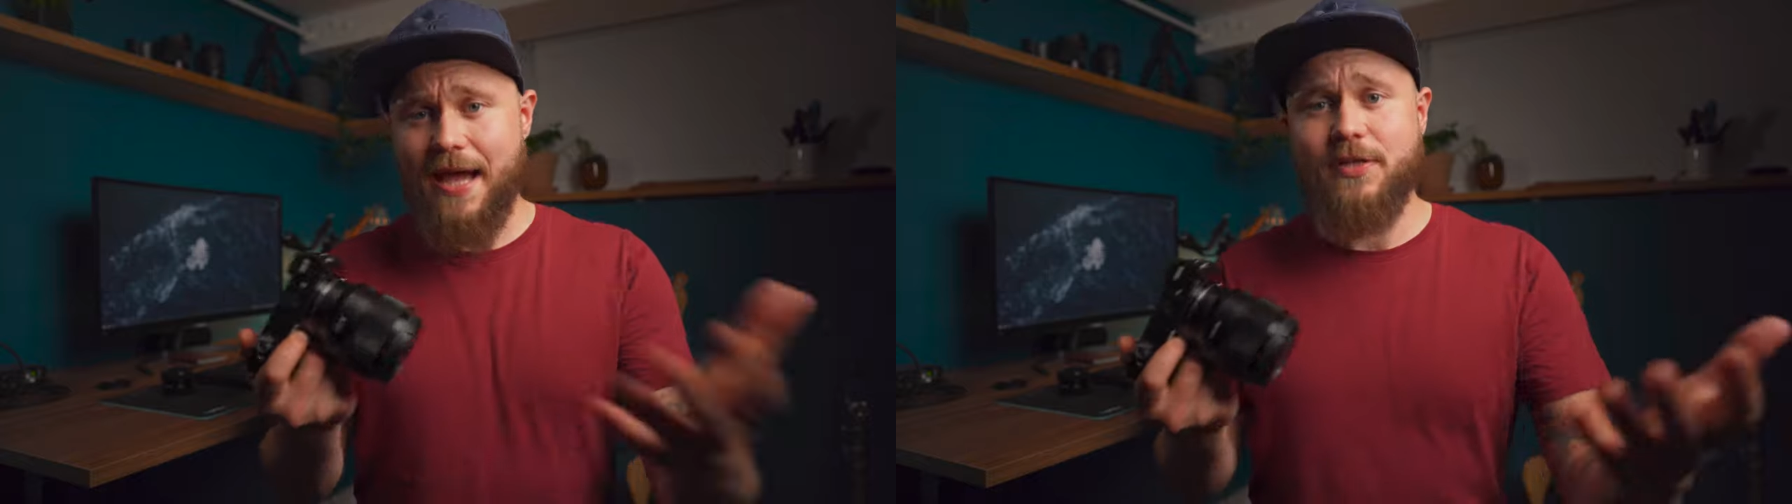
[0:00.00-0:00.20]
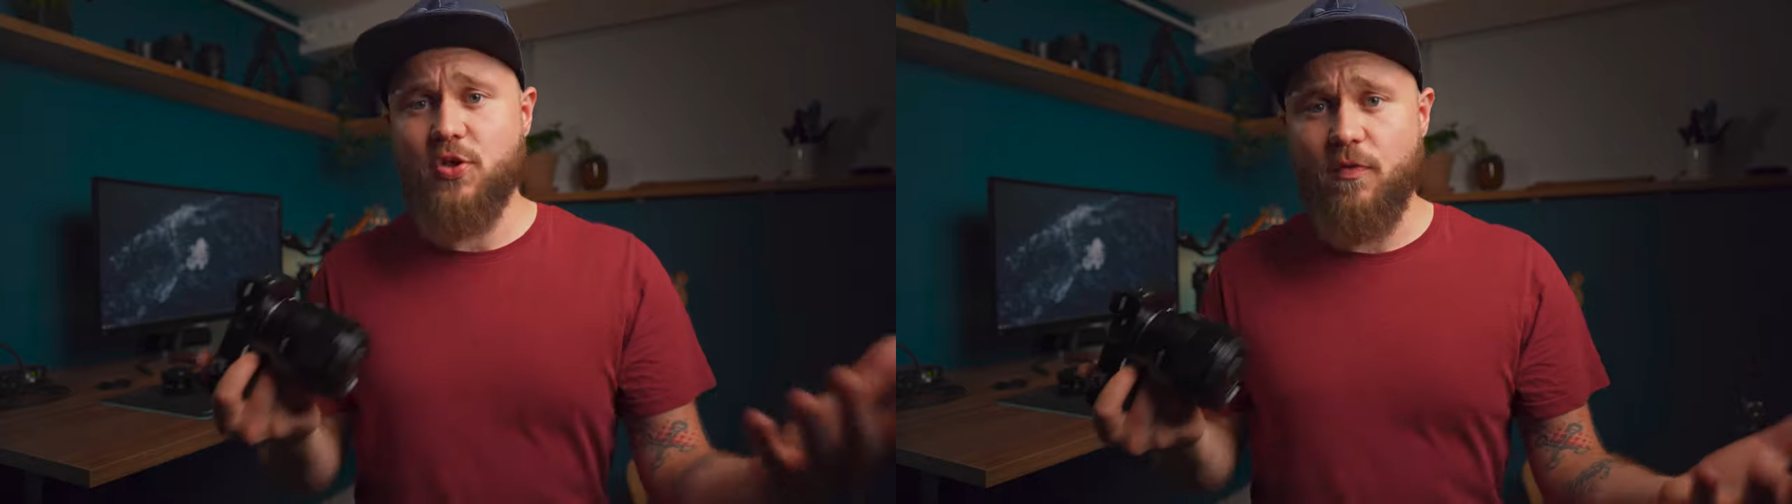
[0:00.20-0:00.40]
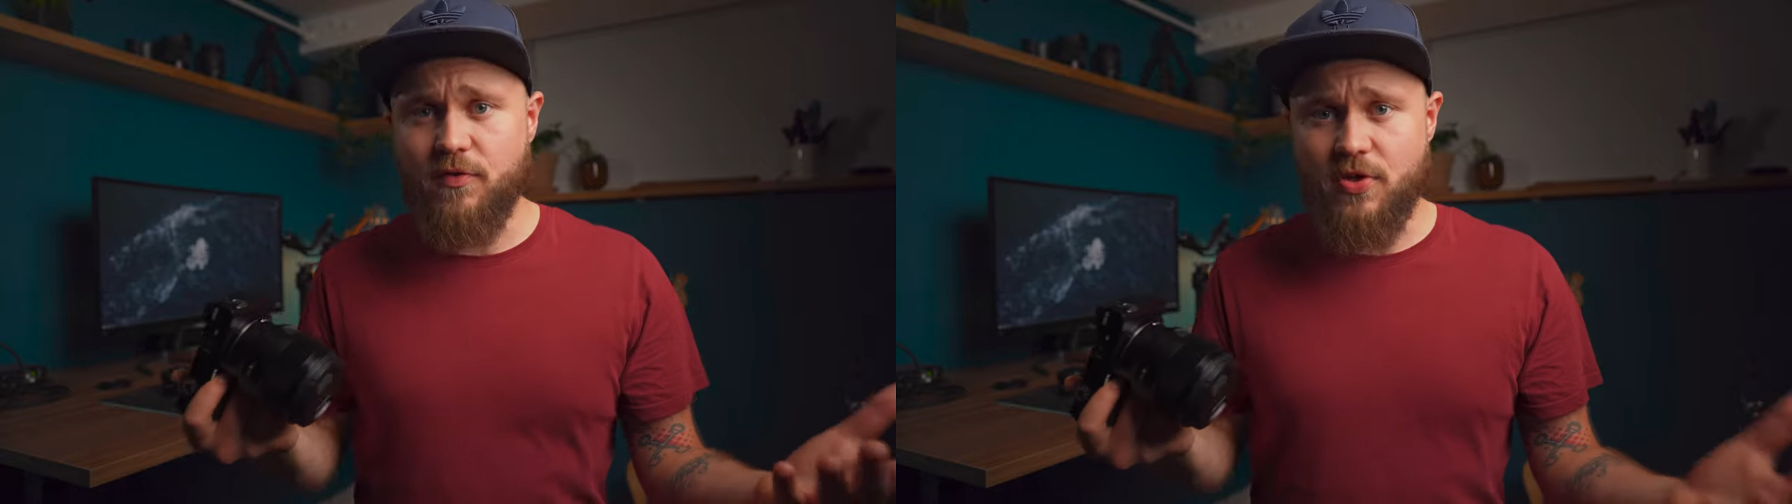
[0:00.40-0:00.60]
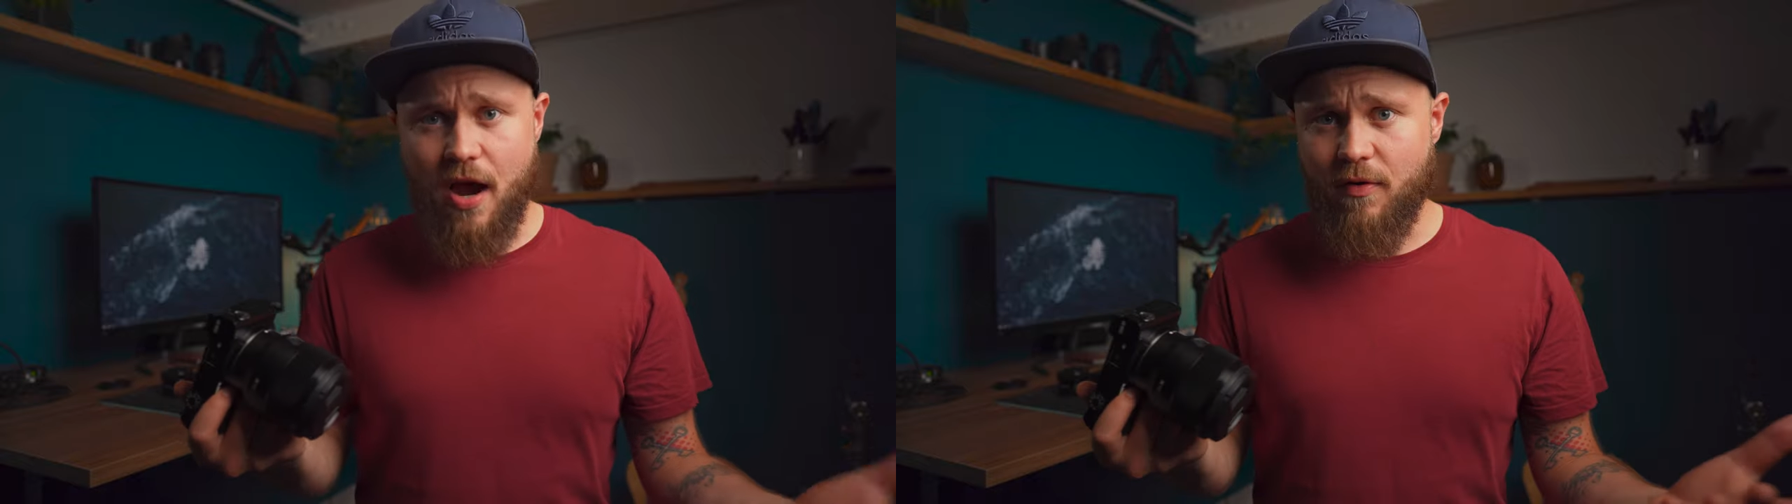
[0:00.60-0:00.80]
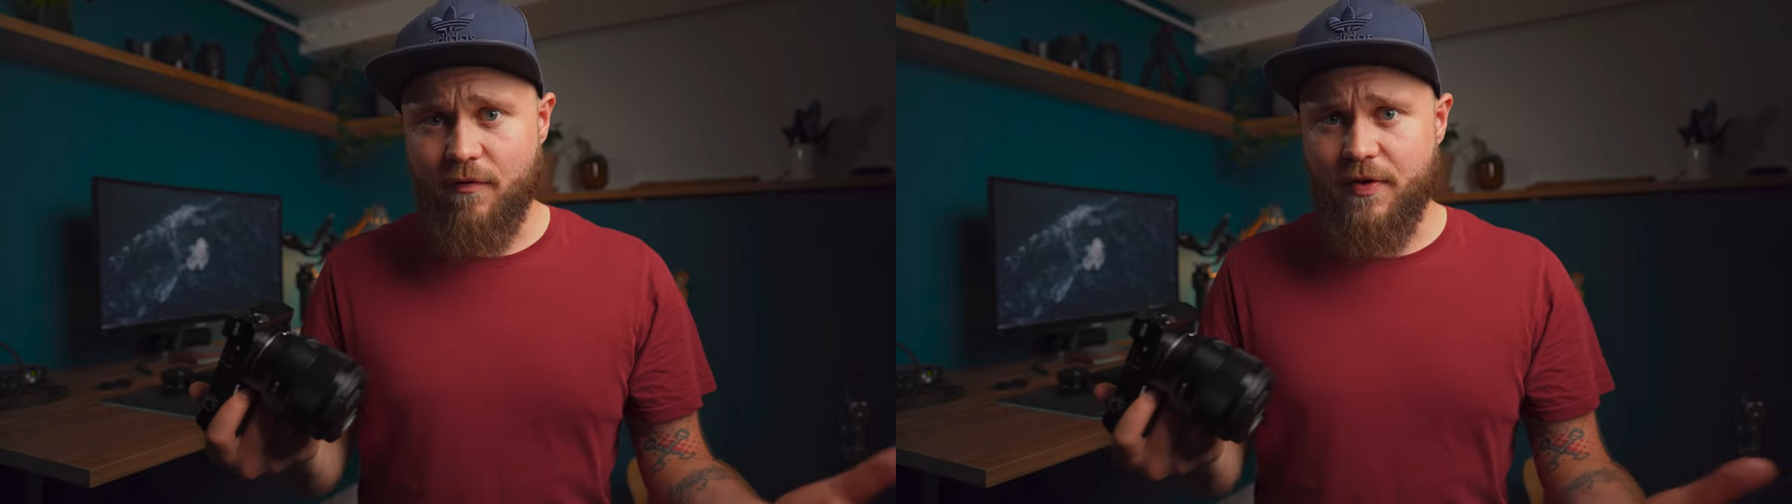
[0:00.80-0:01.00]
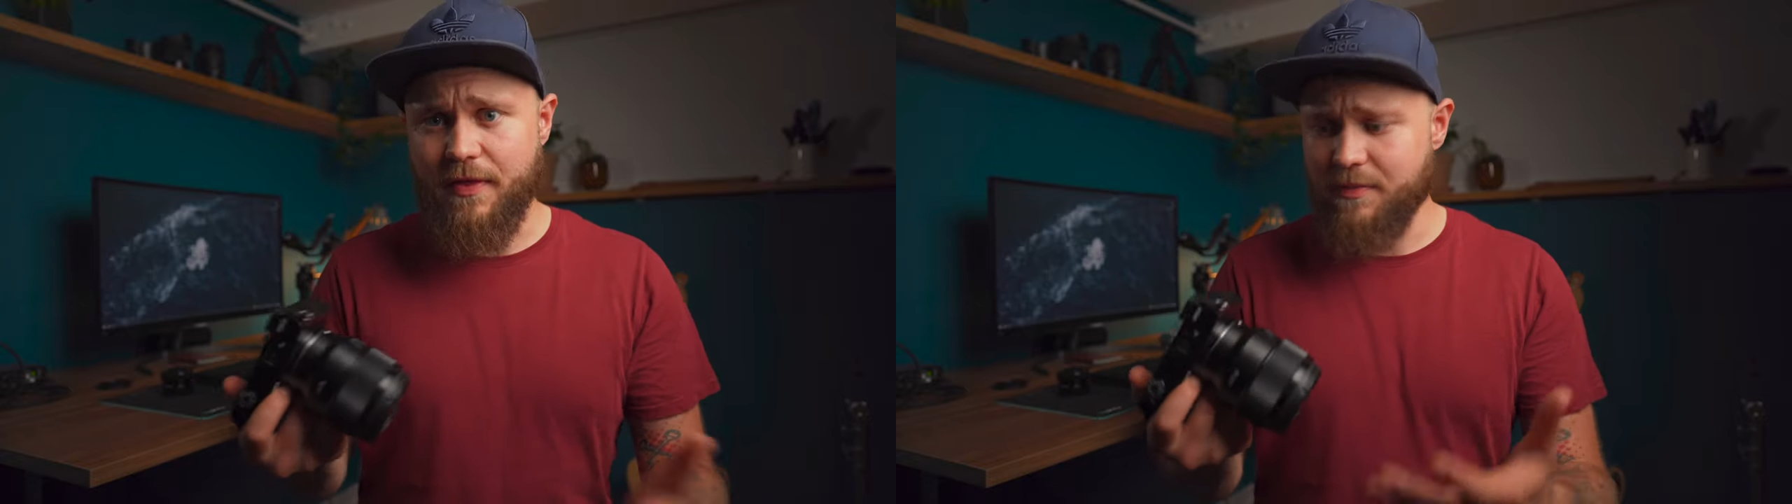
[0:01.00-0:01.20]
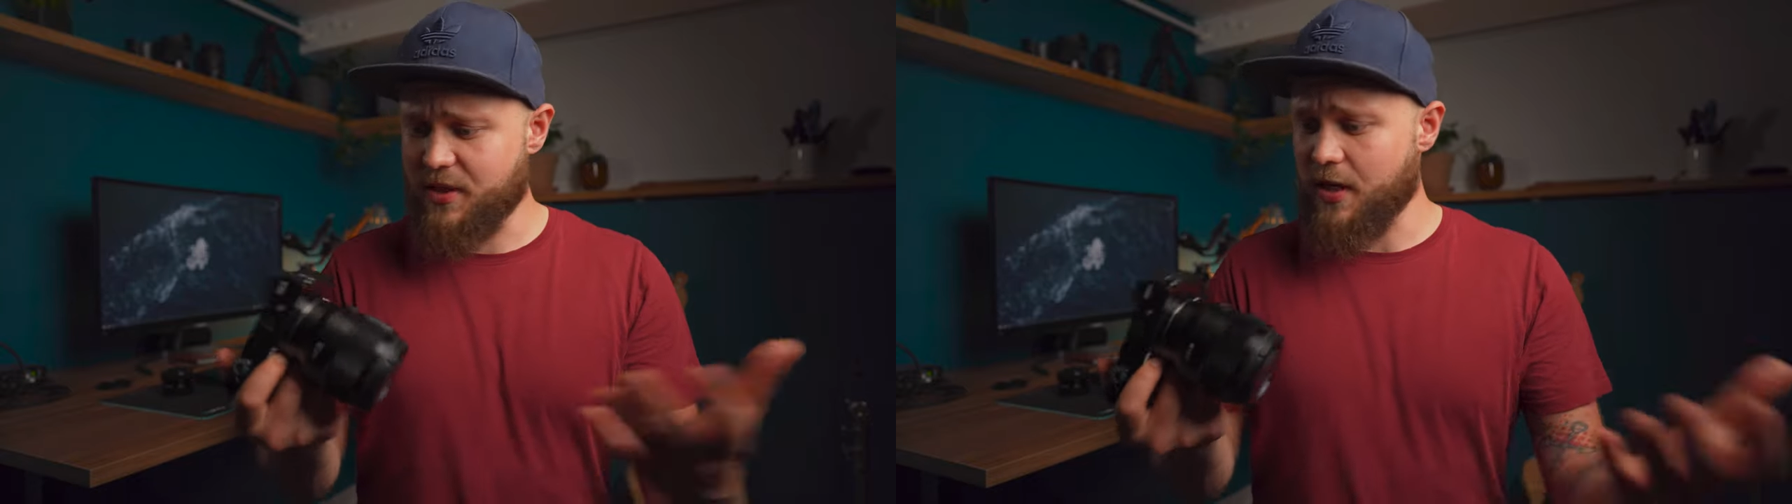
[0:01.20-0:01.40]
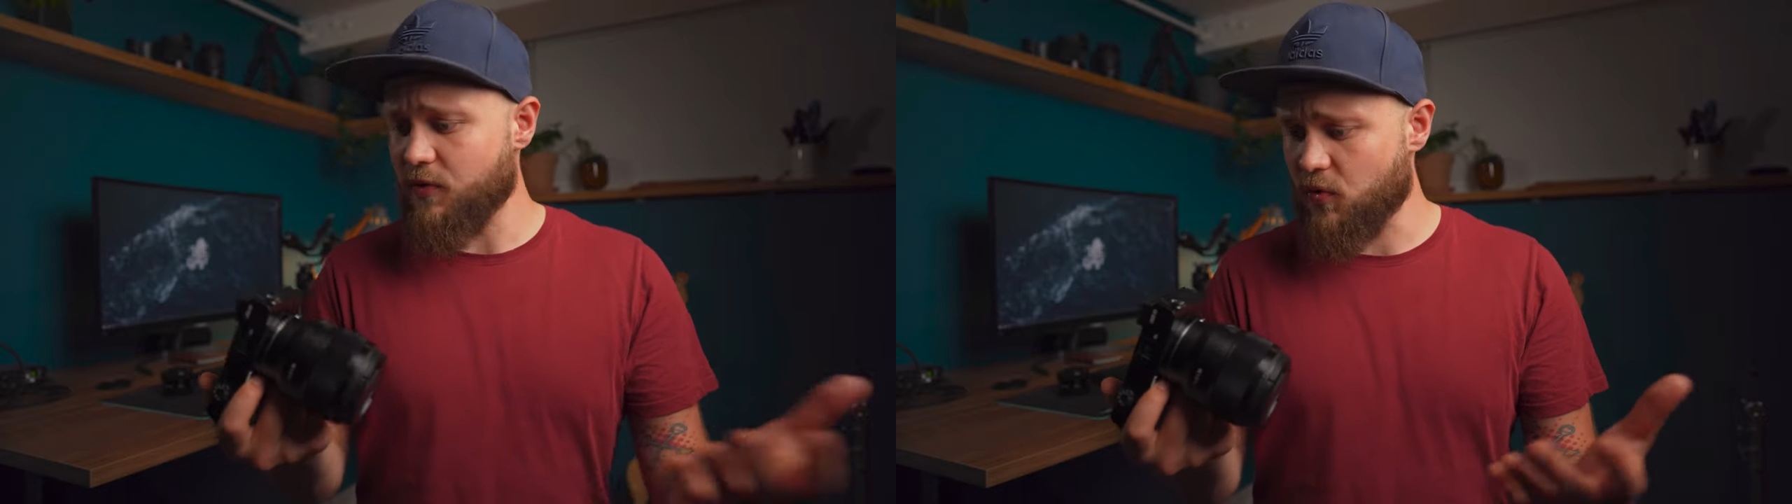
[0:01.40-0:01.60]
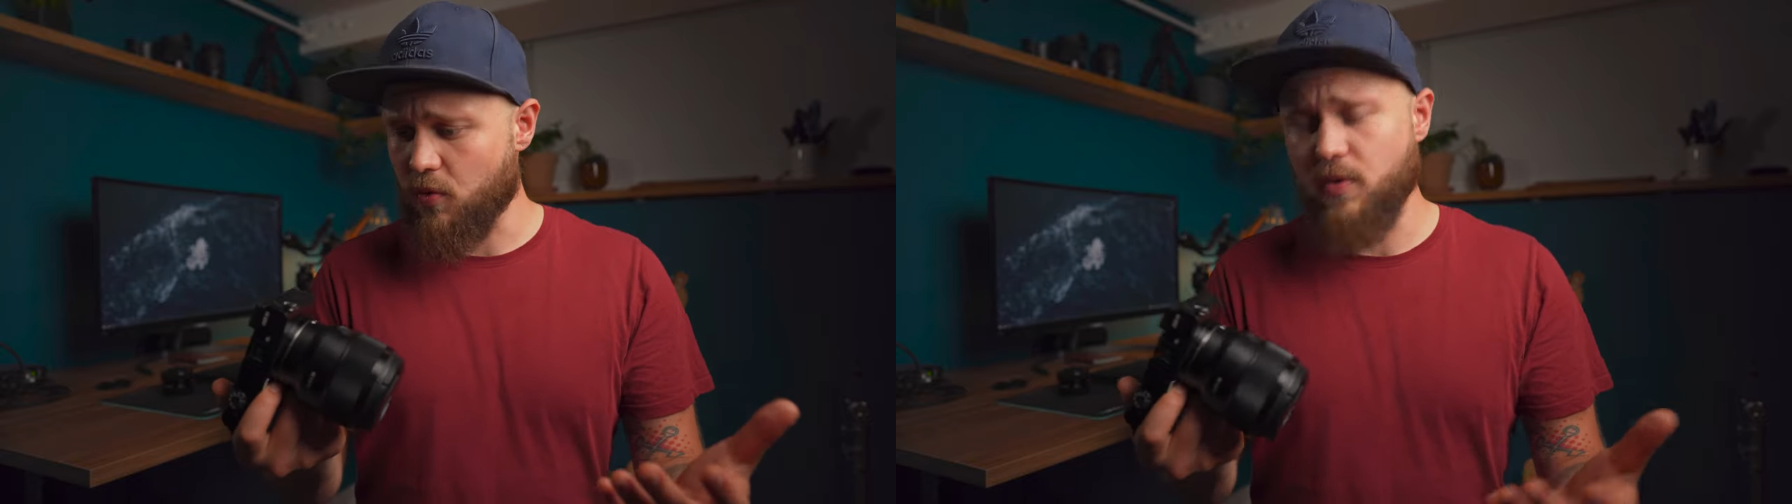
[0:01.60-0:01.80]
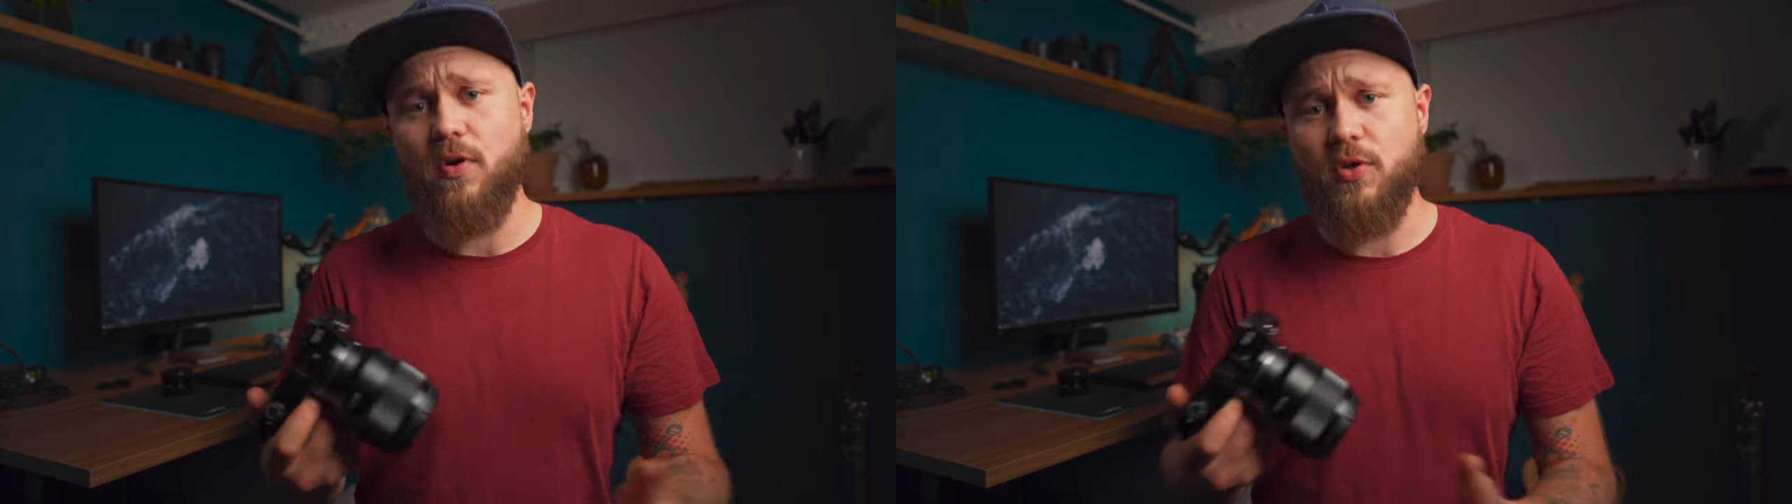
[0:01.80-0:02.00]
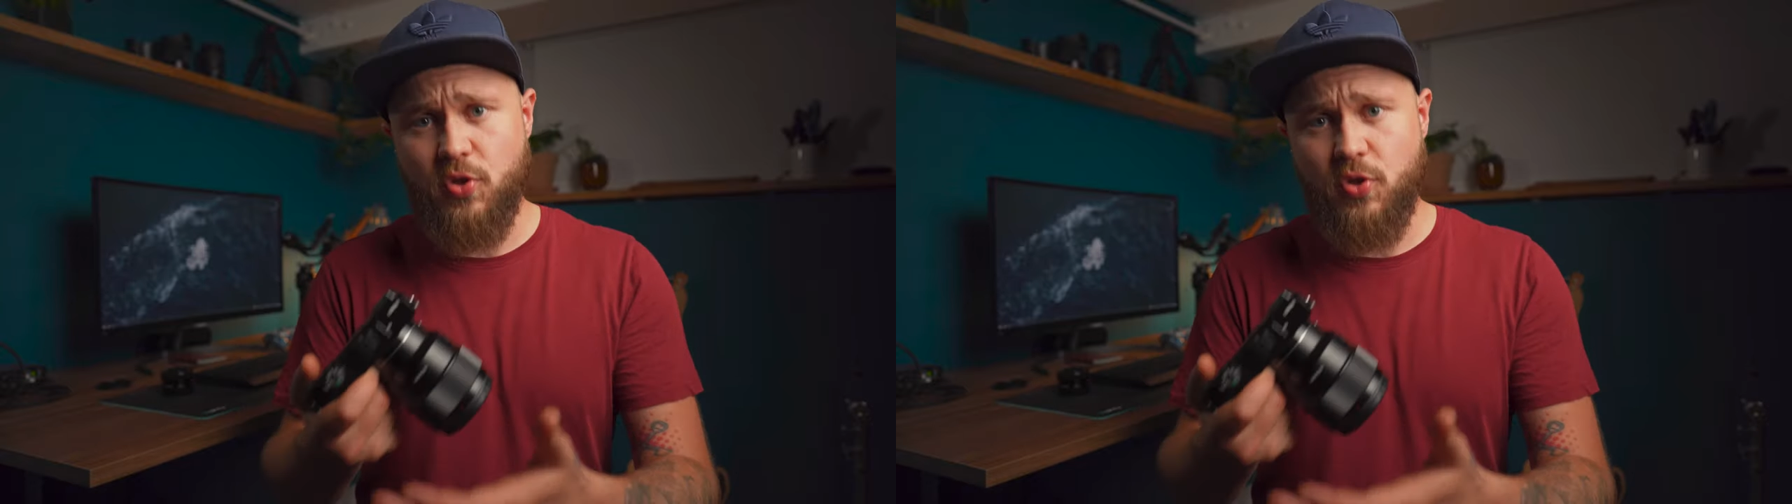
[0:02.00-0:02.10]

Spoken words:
can do photography themselves or